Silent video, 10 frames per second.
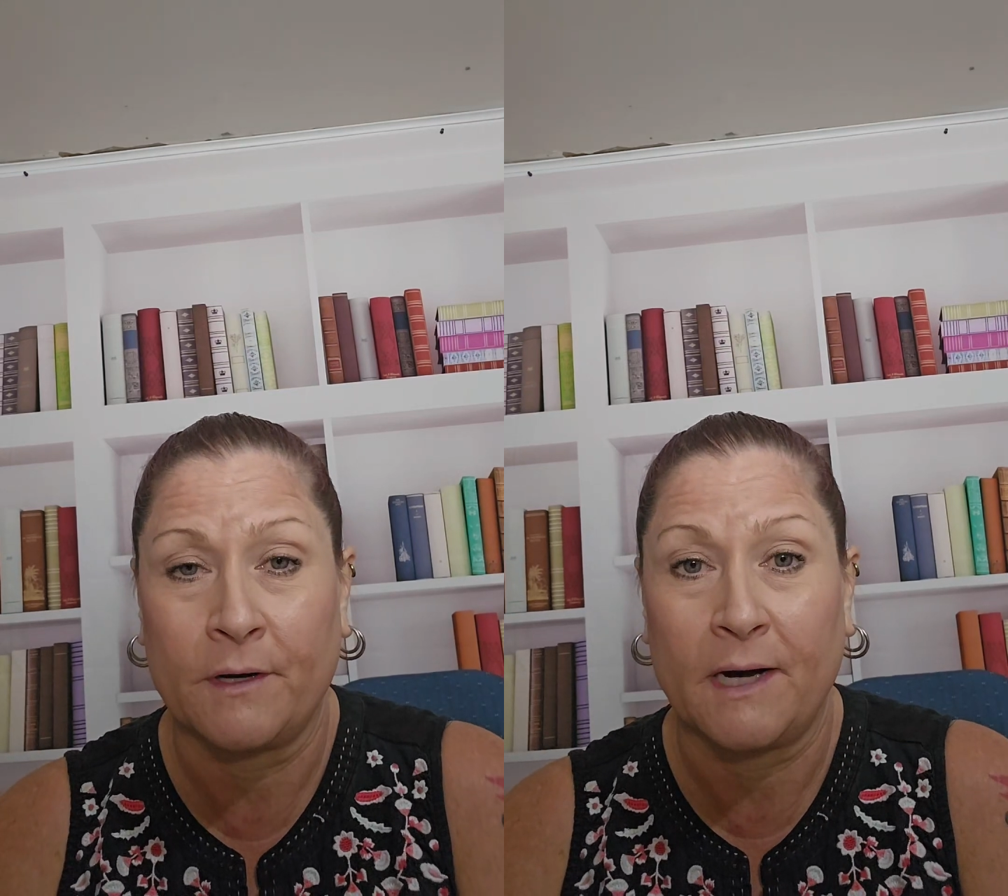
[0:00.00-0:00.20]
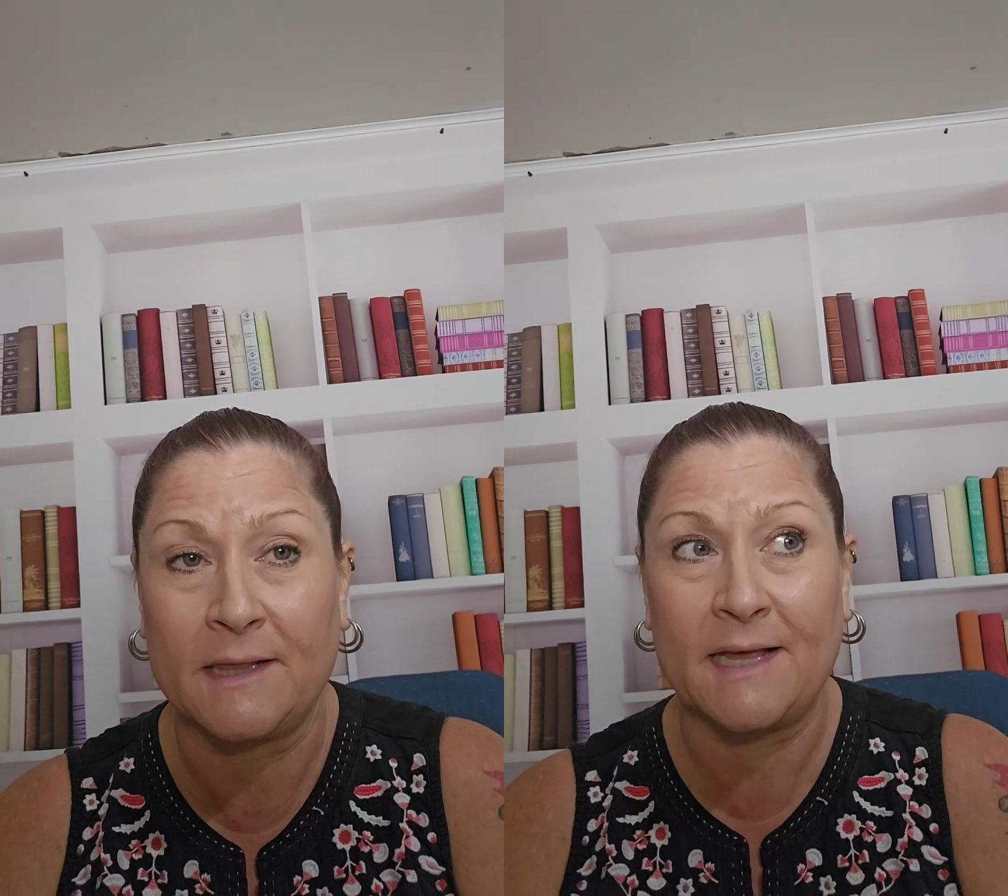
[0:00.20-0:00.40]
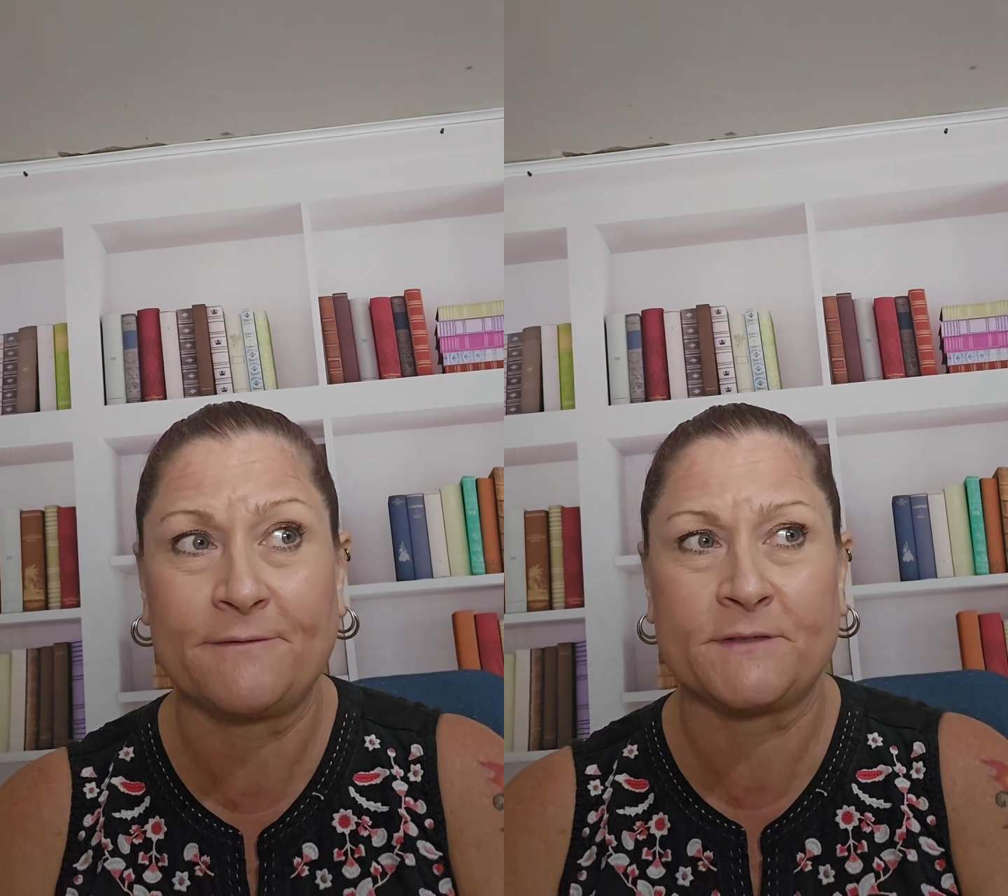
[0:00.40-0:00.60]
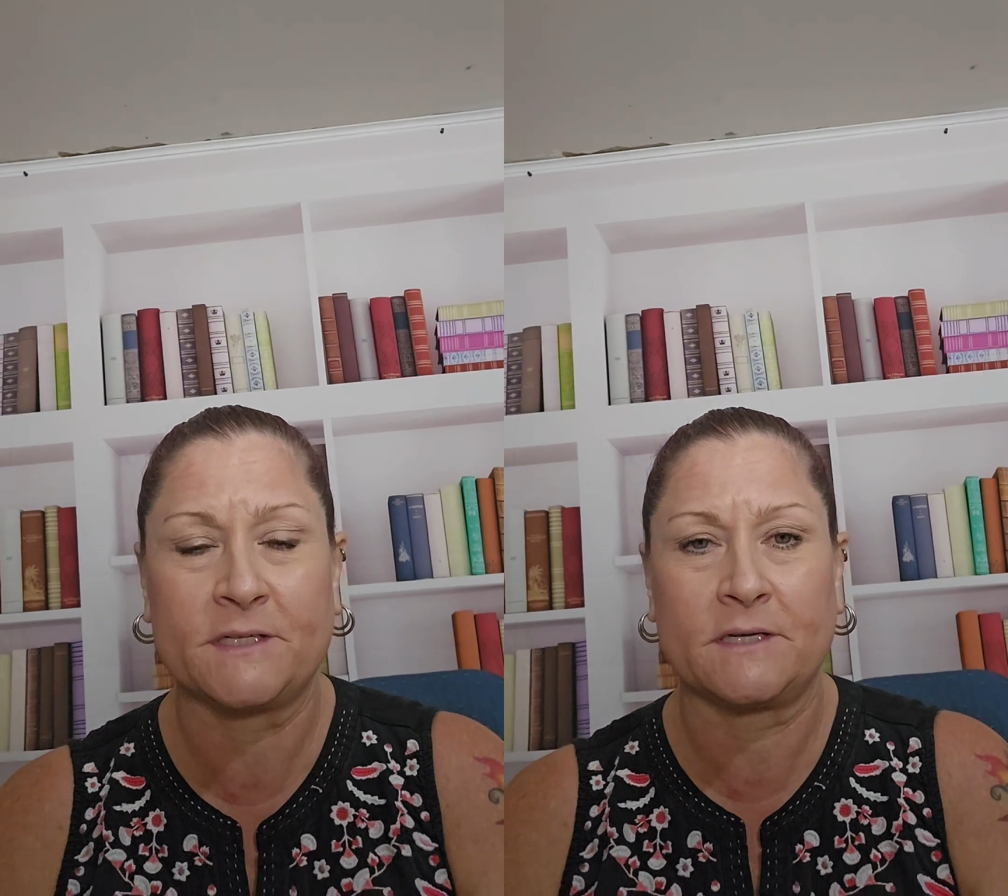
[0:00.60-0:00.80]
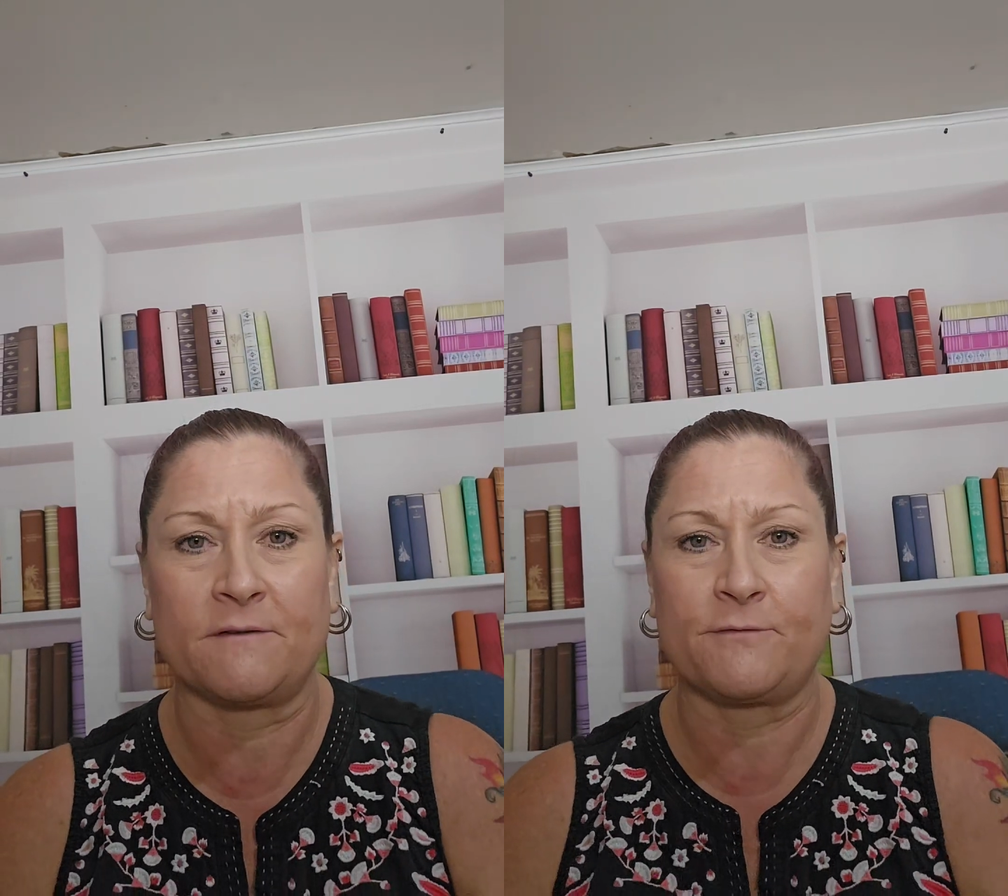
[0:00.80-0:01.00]
I left
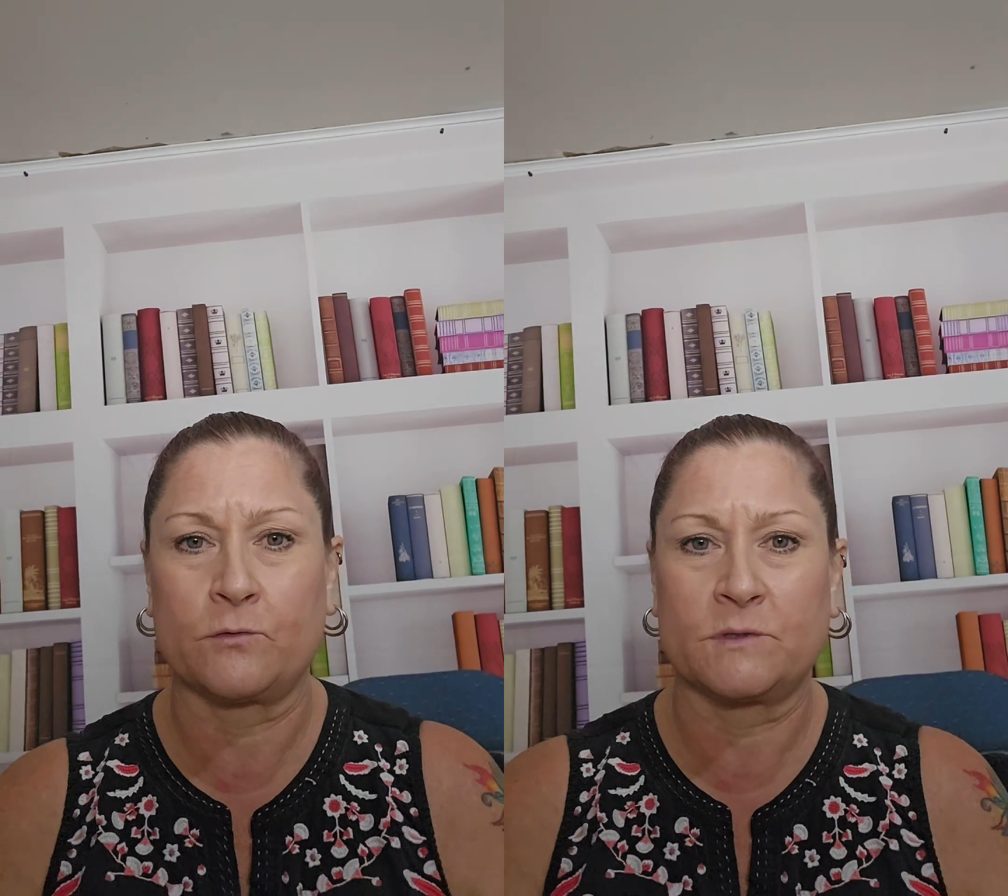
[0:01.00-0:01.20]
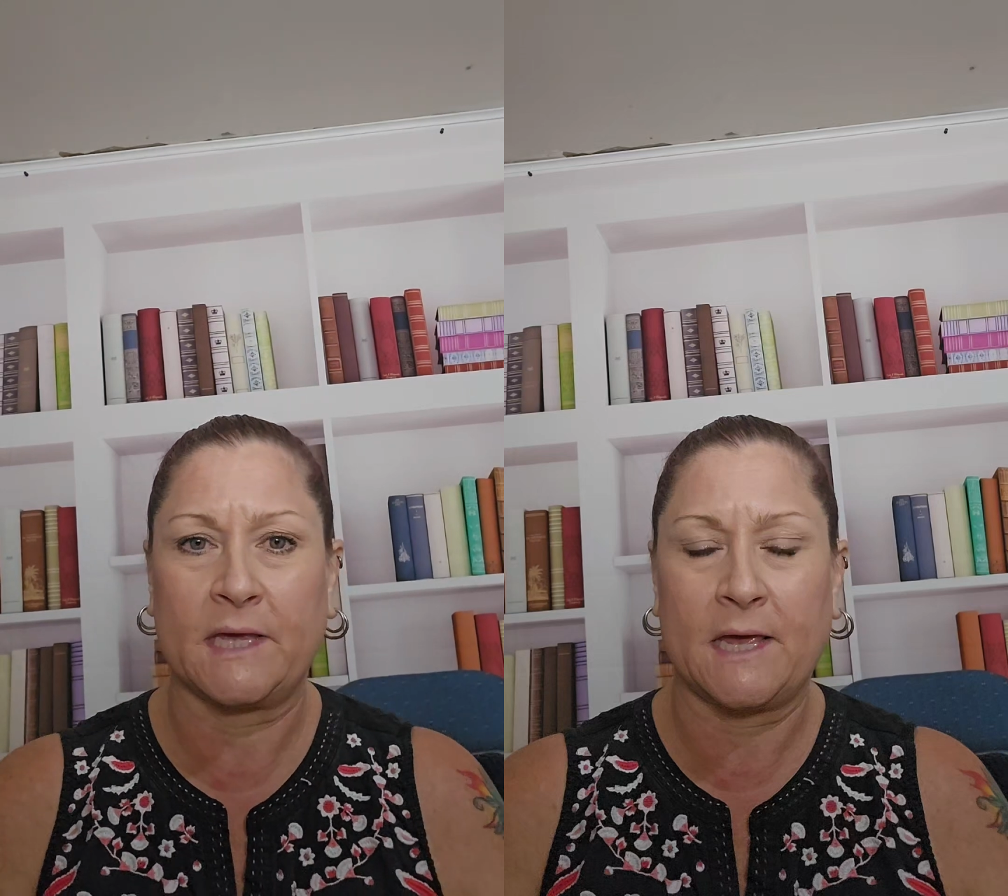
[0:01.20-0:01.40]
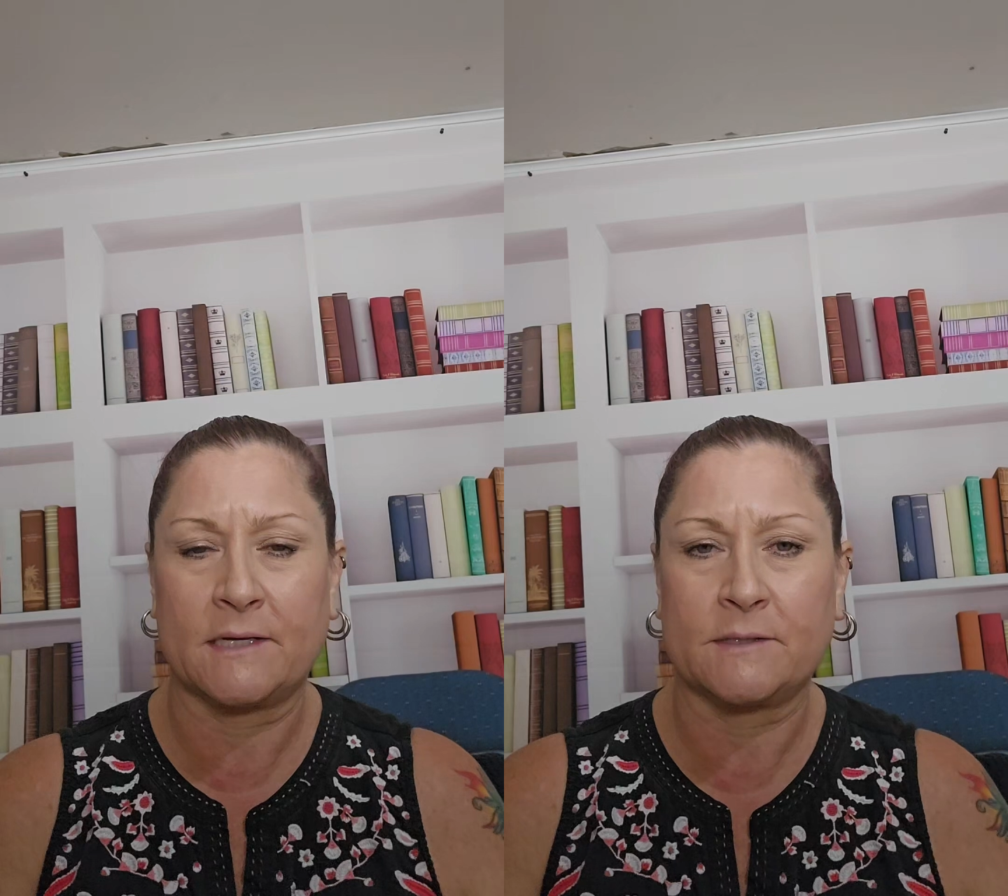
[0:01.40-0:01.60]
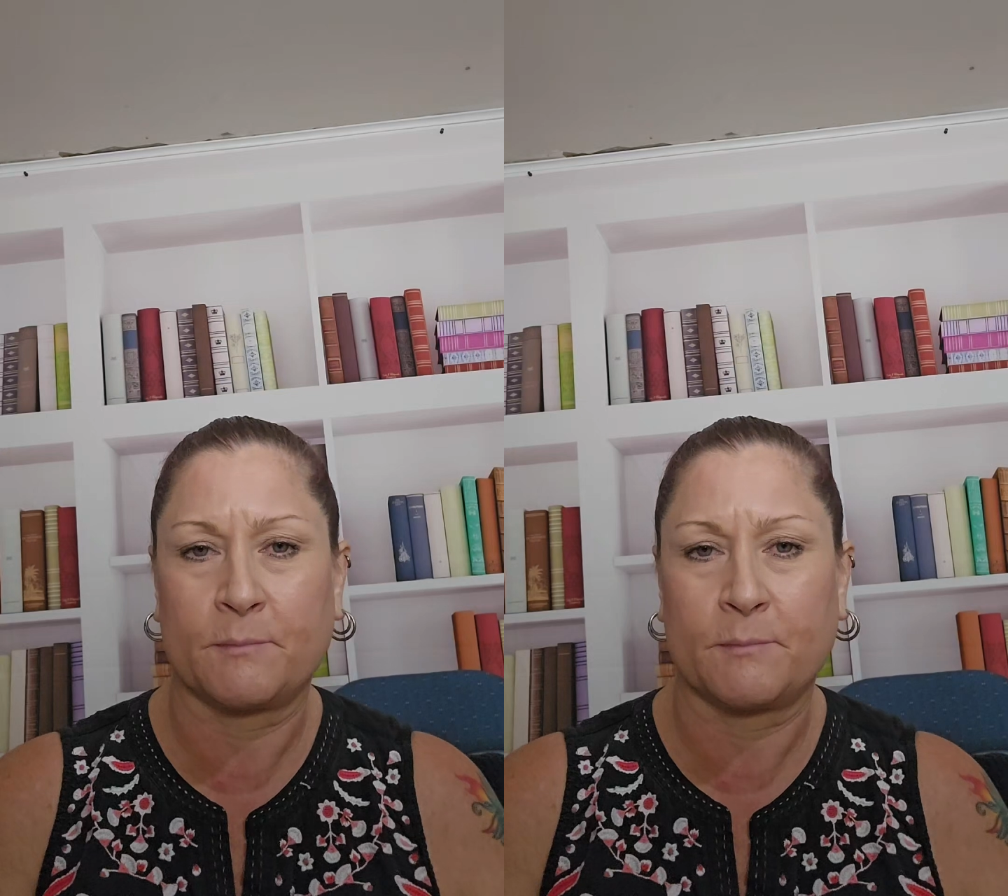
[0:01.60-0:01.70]
it, I phoned Kent,